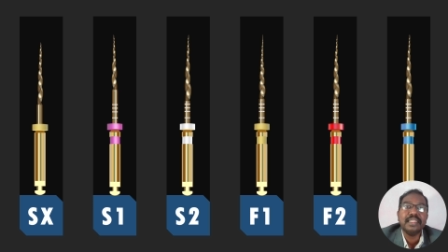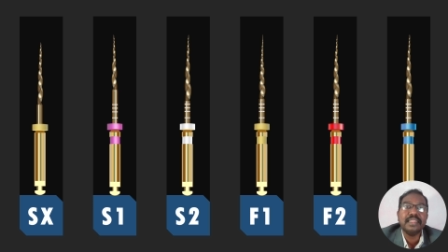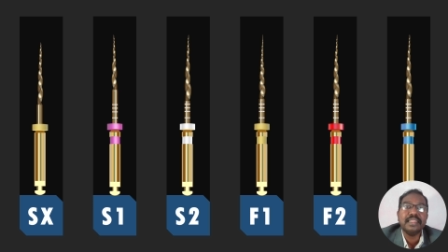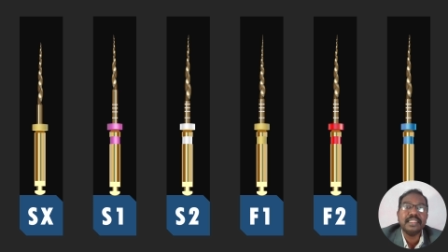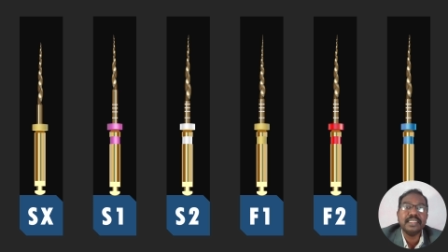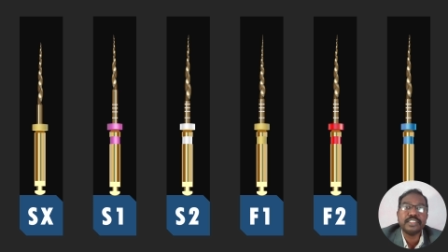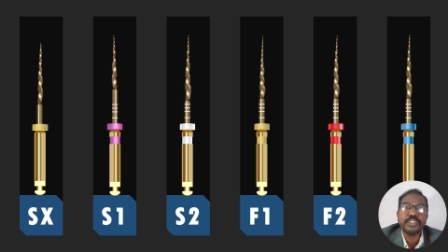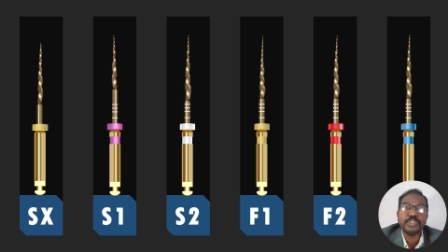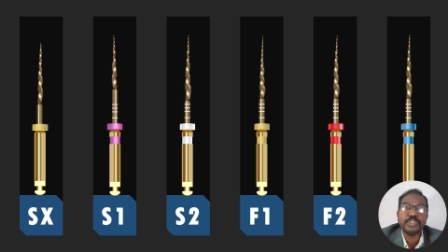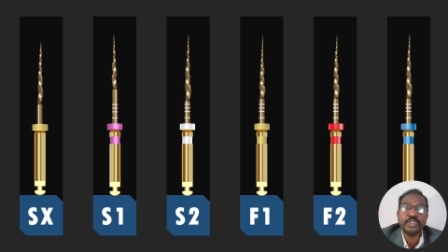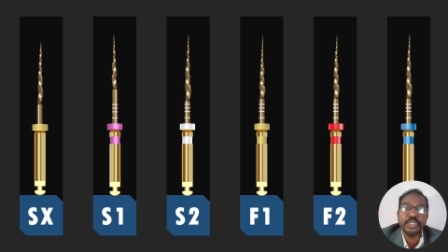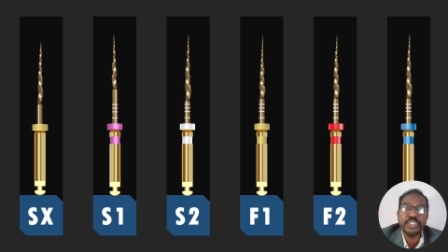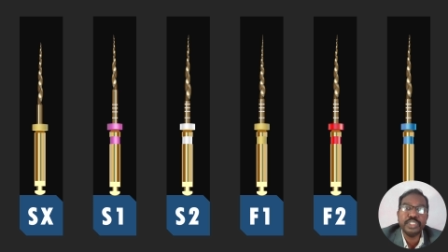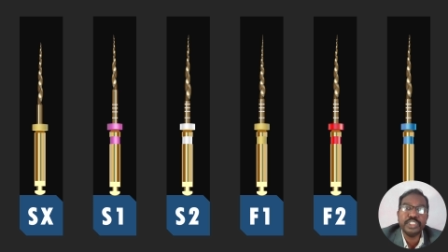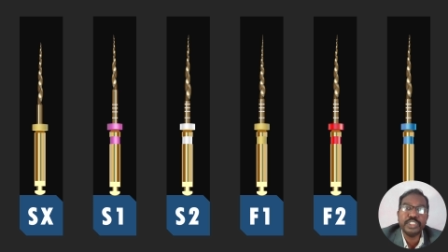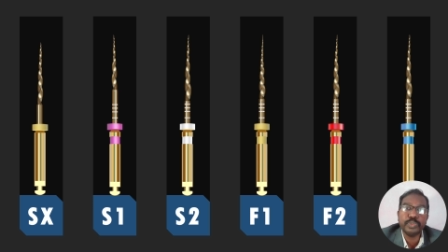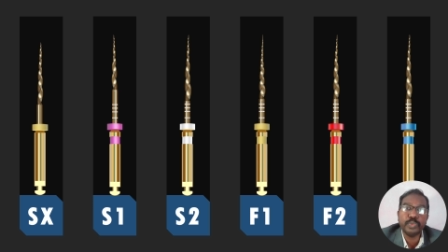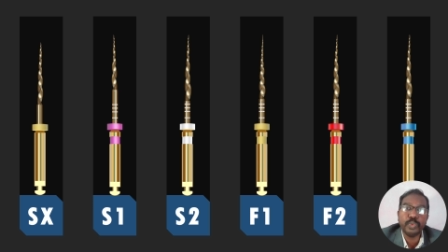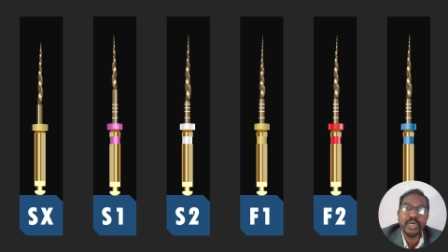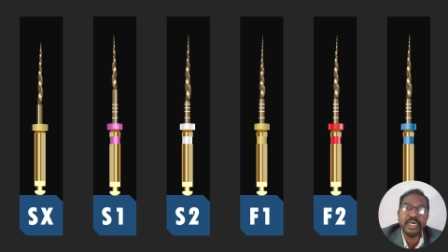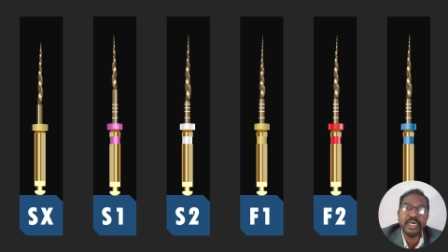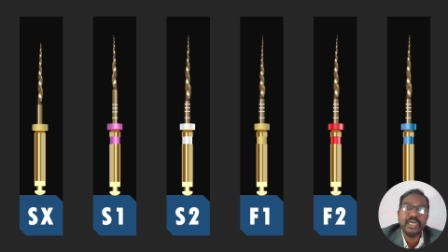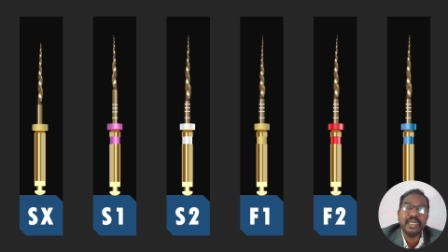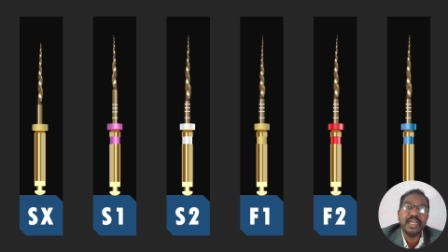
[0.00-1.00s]
this
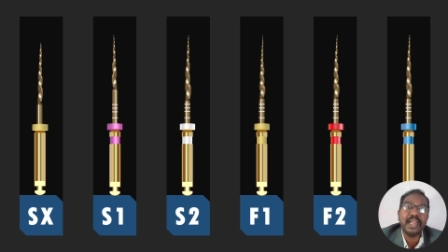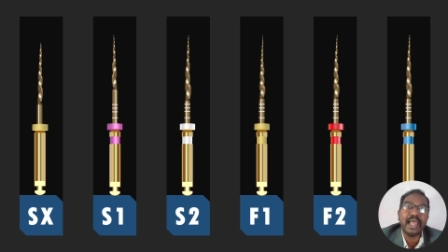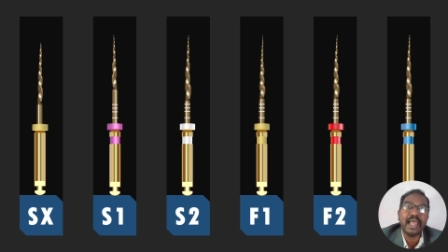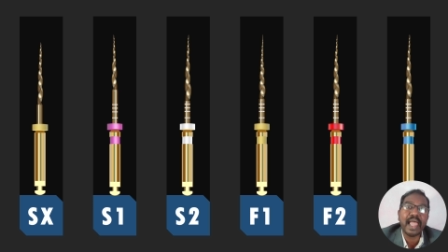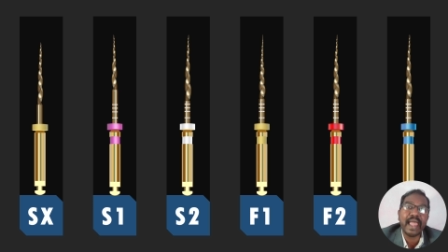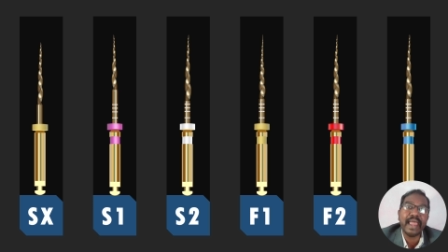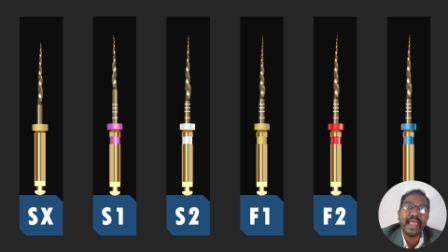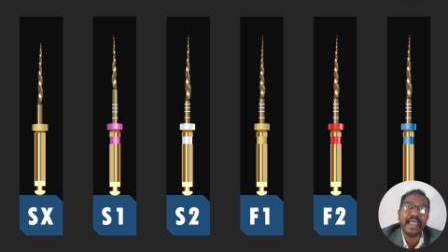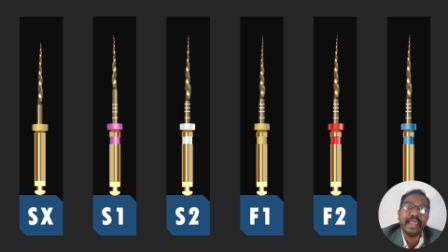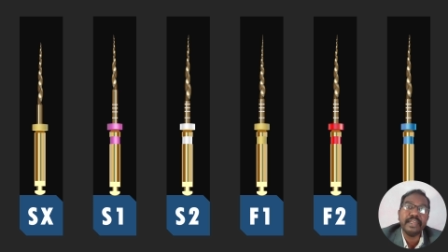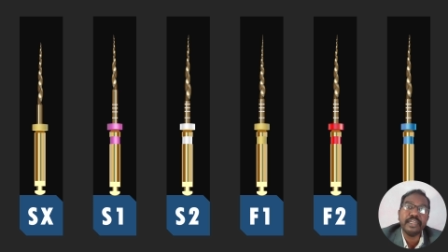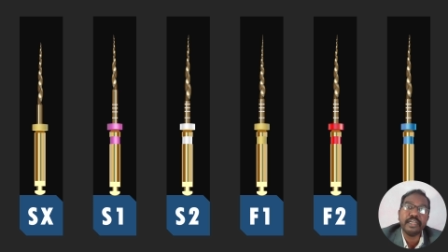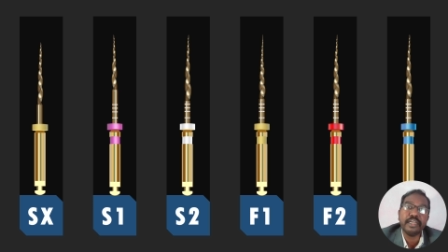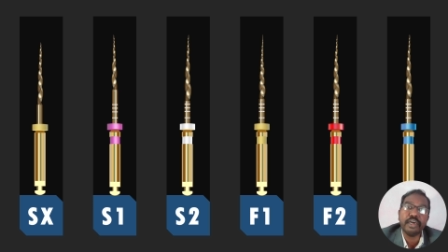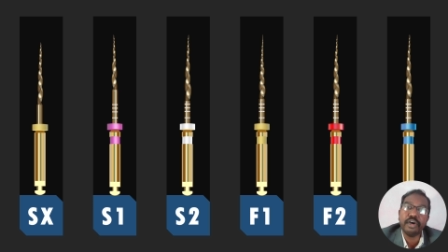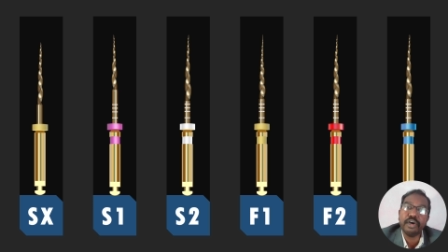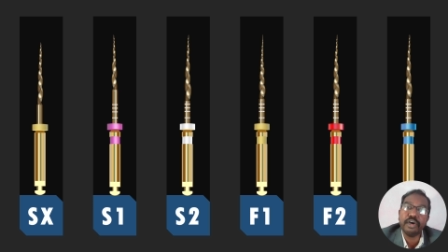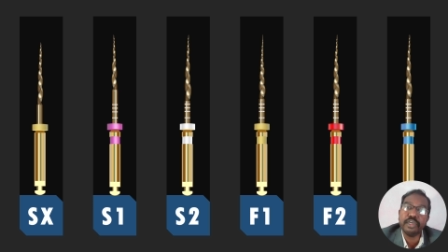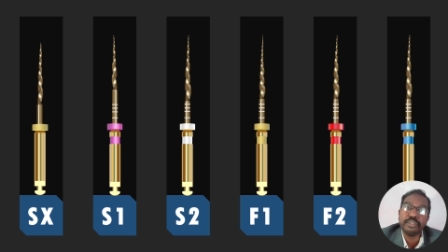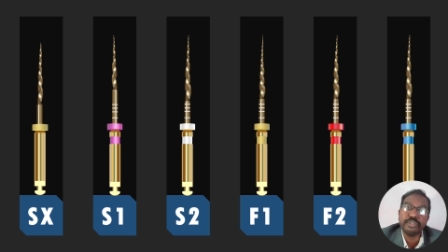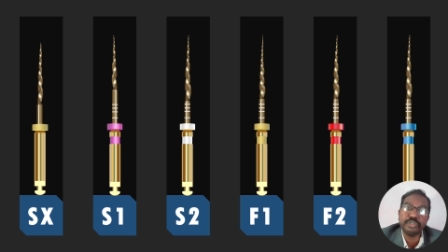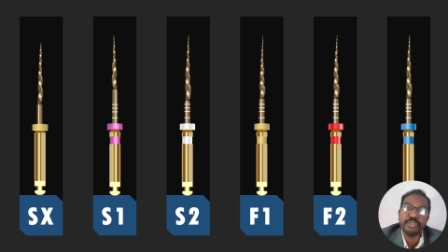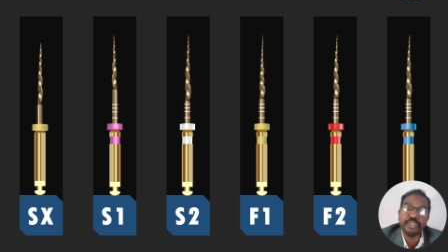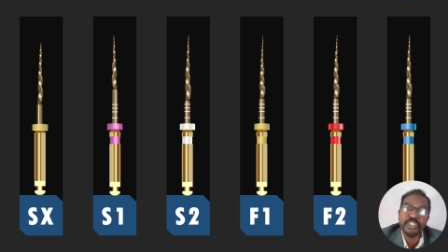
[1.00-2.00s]
21 and
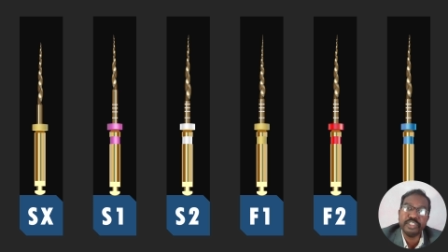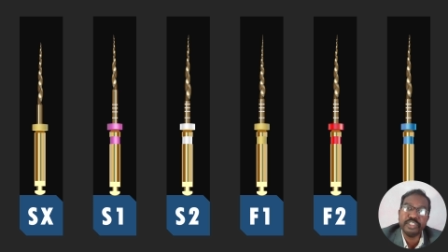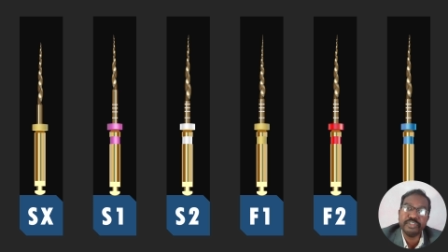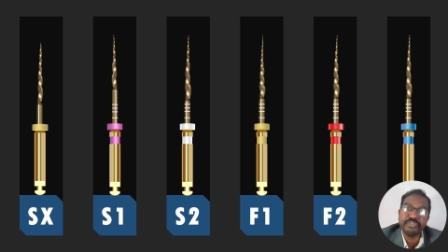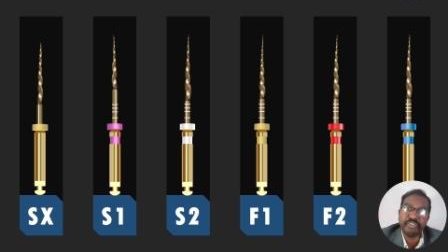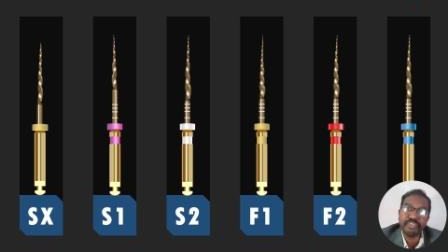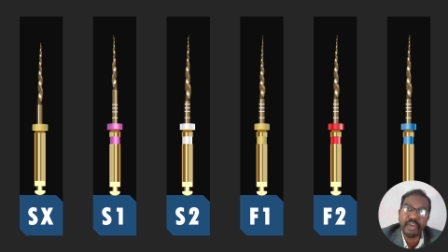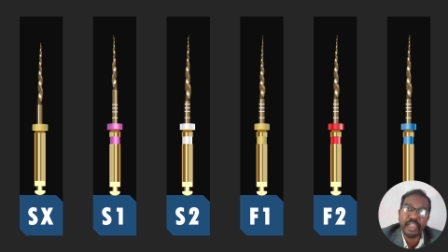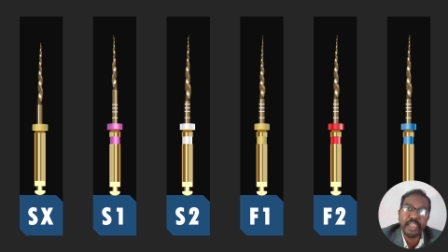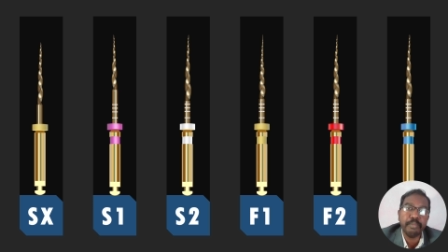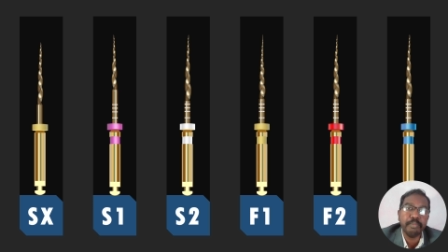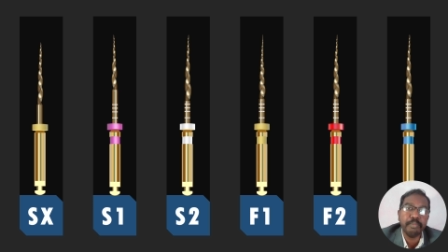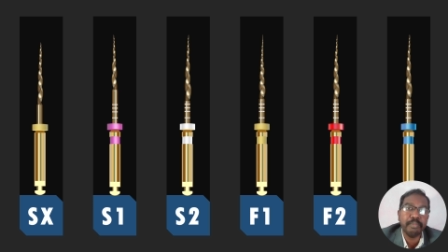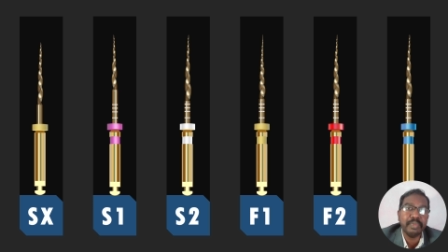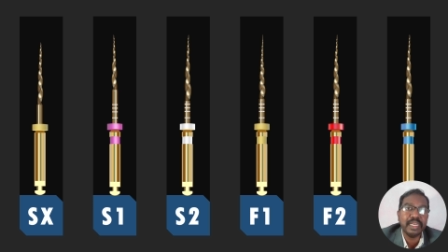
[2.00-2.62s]
or 25